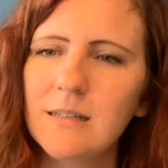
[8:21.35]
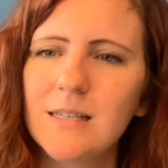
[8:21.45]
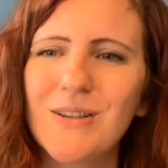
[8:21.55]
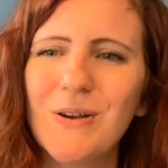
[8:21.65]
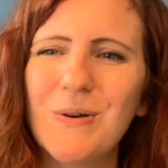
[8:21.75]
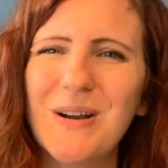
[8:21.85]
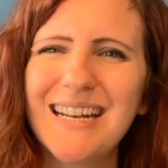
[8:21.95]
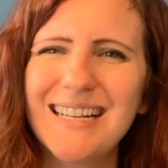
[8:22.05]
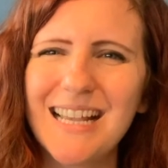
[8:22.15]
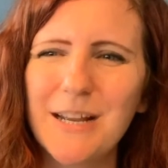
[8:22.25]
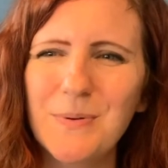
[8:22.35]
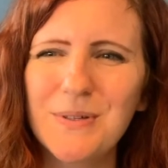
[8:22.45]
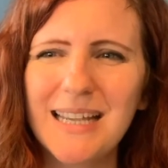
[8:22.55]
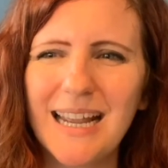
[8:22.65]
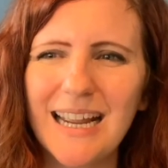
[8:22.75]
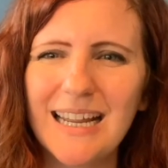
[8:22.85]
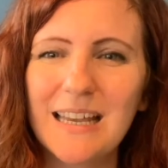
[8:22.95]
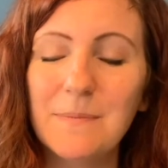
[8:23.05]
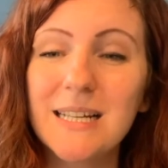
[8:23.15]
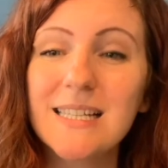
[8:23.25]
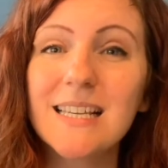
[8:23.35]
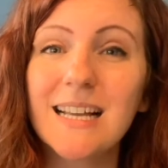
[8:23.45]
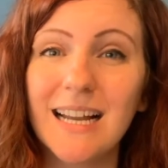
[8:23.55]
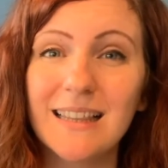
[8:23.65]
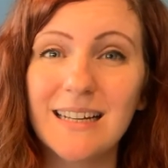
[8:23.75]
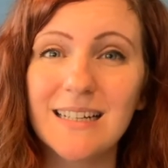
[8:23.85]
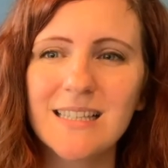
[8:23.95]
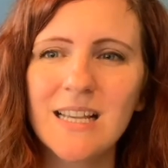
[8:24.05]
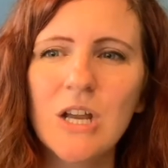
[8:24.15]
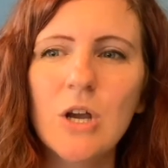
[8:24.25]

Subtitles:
So an example day that meets the guidelines